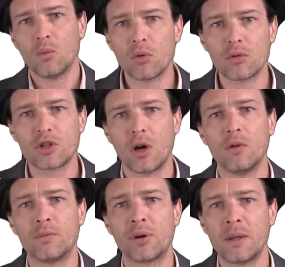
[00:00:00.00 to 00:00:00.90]
will
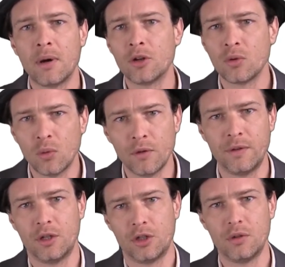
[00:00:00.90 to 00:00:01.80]
resolve pretty much all of
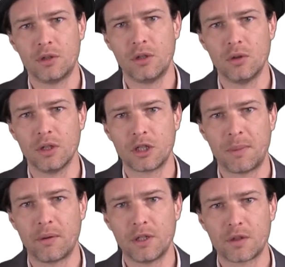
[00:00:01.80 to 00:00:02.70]
the issues that you'll
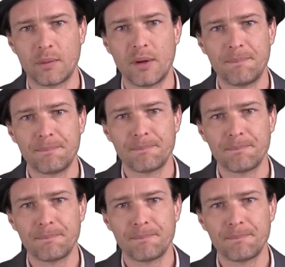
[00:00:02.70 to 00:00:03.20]
experience from it.